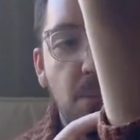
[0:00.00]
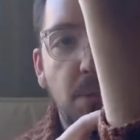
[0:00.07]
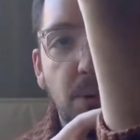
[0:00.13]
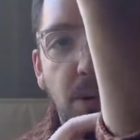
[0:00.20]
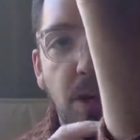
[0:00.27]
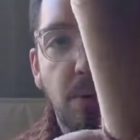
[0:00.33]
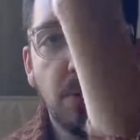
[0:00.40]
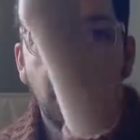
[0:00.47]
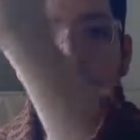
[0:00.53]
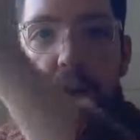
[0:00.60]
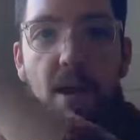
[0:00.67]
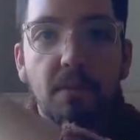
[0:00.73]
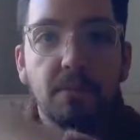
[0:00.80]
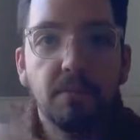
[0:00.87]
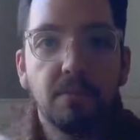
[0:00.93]
brioche
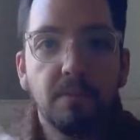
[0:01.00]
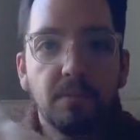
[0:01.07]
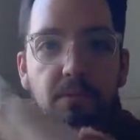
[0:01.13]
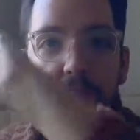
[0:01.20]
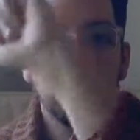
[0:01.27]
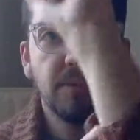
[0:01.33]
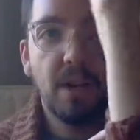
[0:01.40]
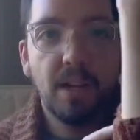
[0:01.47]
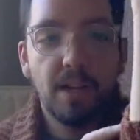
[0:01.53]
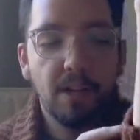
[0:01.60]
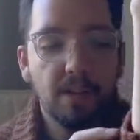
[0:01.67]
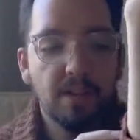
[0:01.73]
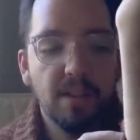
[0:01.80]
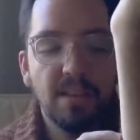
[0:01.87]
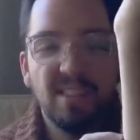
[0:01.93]
cuff right
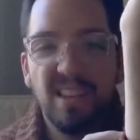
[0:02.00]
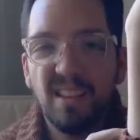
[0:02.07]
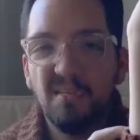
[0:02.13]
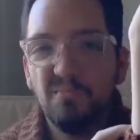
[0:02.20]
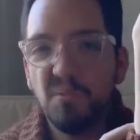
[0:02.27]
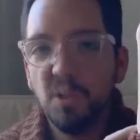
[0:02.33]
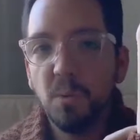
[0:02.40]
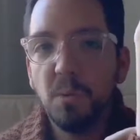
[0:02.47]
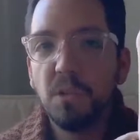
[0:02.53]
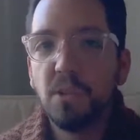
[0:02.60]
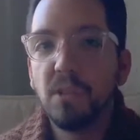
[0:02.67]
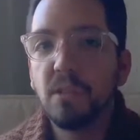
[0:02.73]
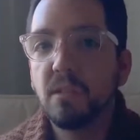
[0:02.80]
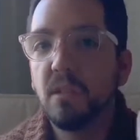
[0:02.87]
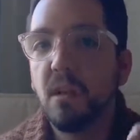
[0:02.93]
here that's like 2
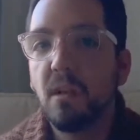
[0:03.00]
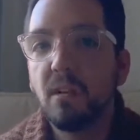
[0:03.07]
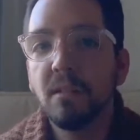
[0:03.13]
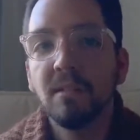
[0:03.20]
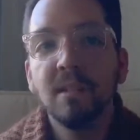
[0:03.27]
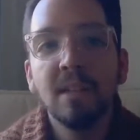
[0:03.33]
inches long.